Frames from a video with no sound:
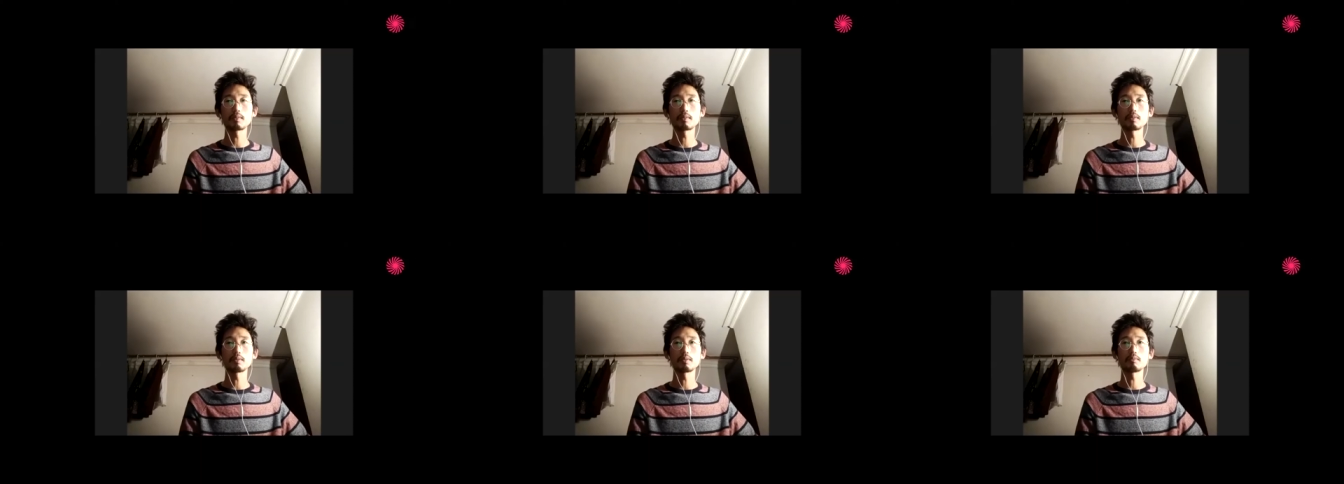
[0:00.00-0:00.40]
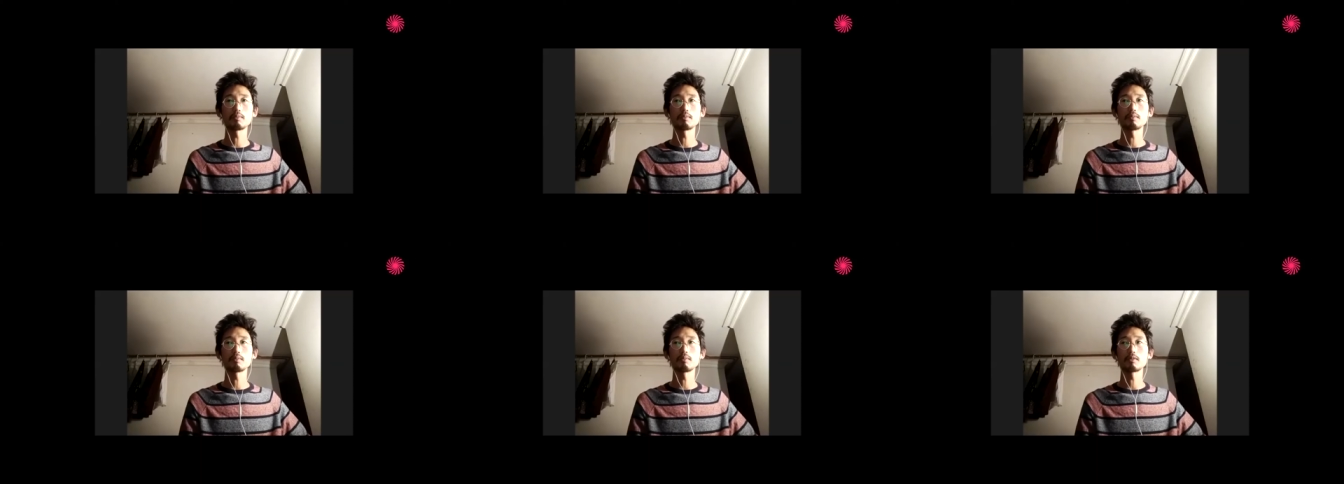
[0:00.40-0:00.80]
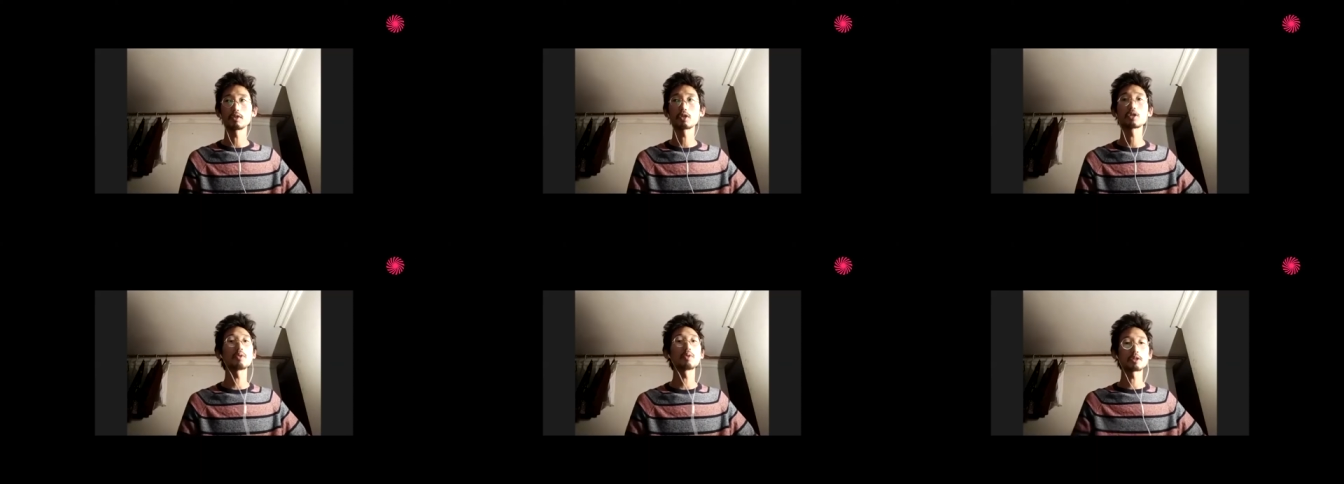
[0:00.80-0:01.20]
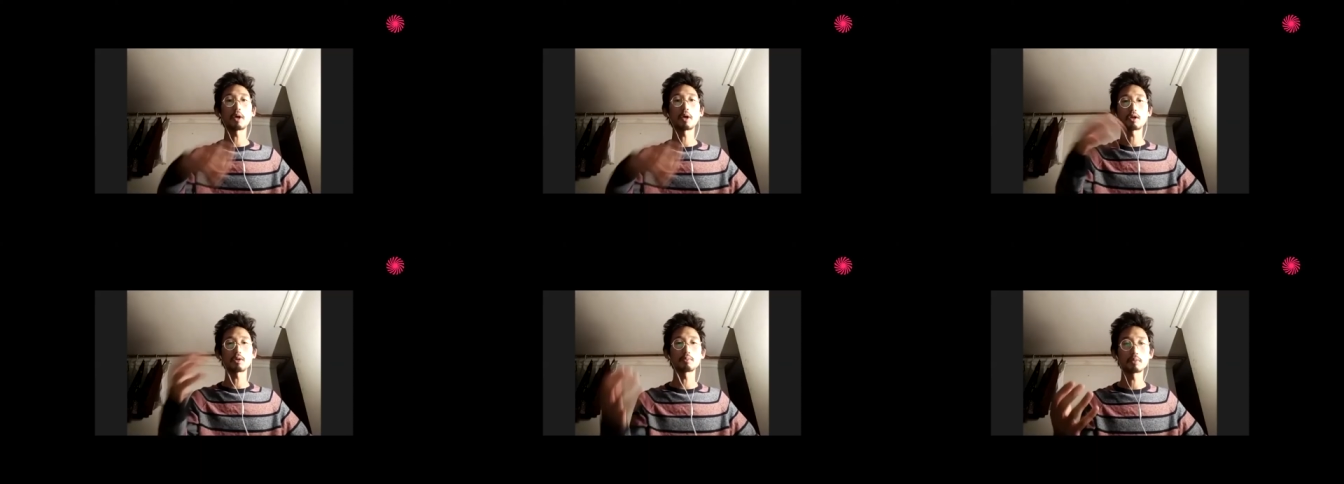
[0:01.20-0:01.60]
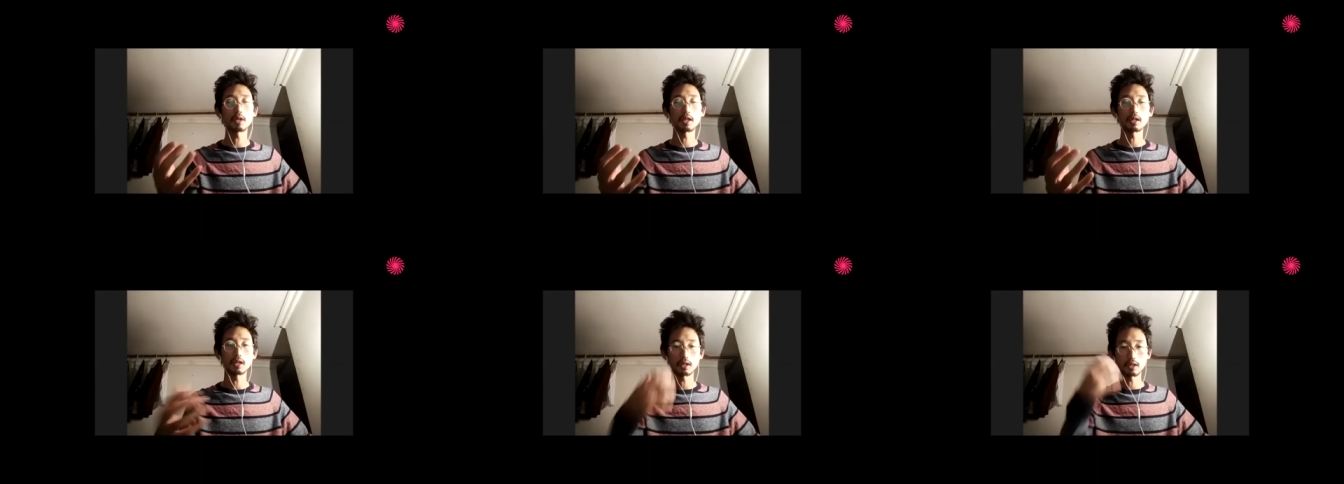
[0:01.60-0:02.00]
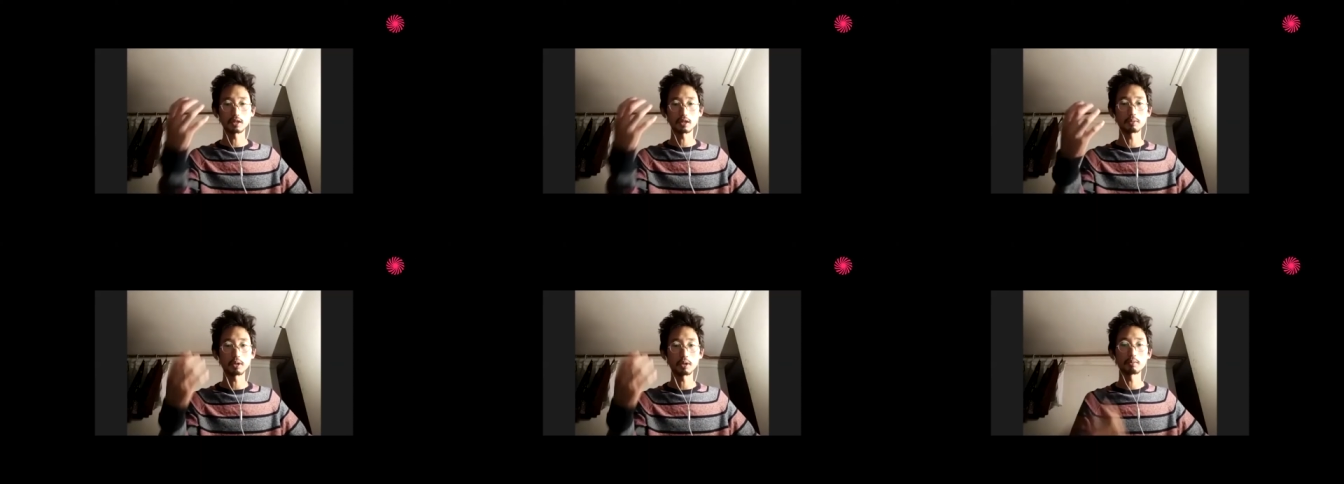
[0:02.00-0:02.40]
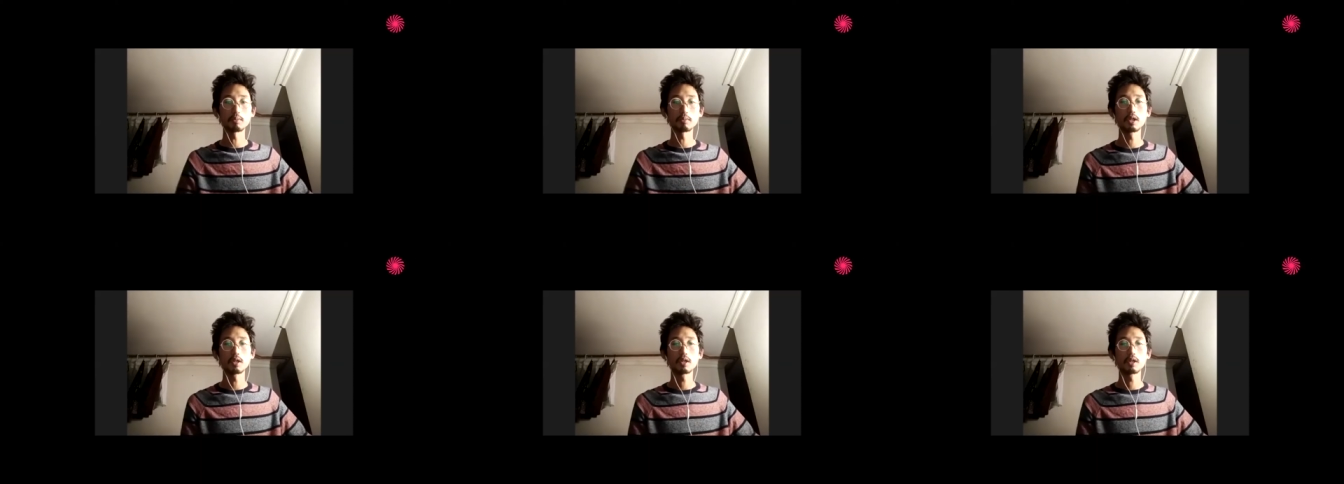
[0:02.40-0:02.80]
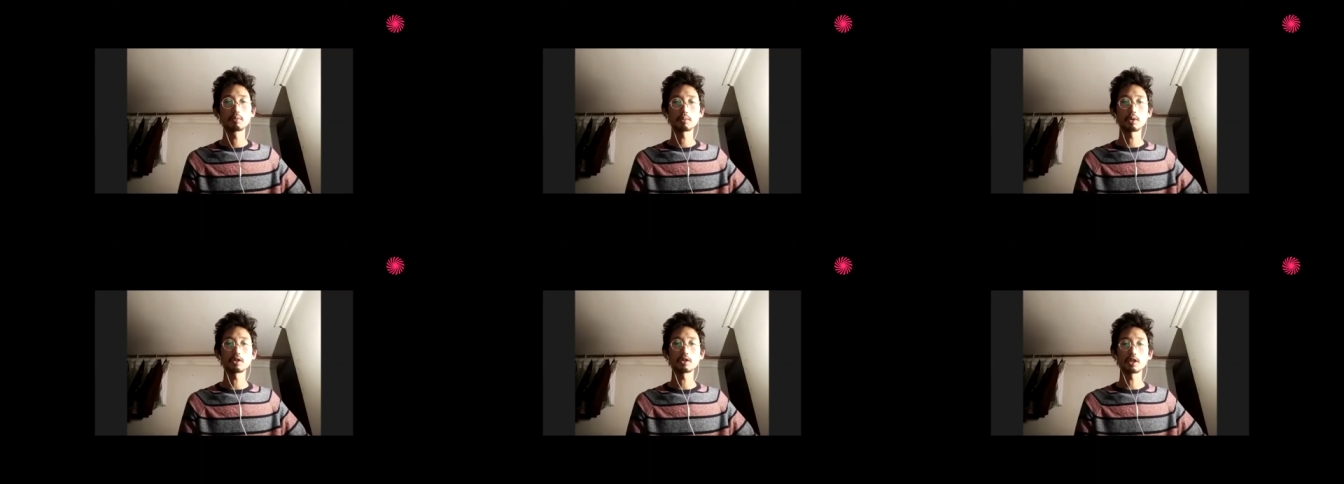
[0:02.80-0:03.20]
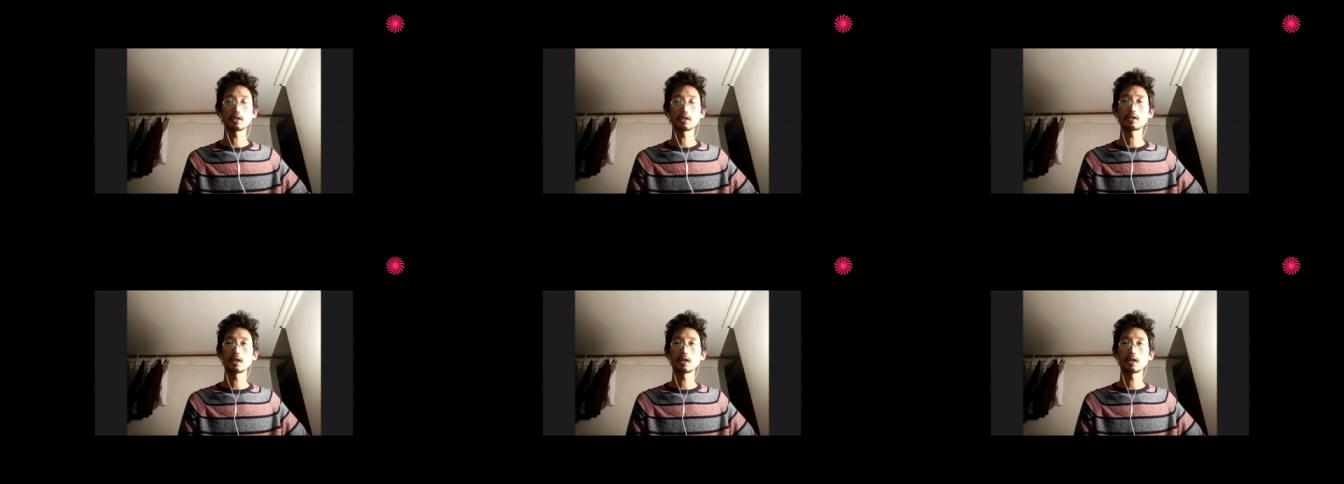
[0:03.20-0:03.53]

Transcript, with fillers: because mm, it was part of my like a diploma project.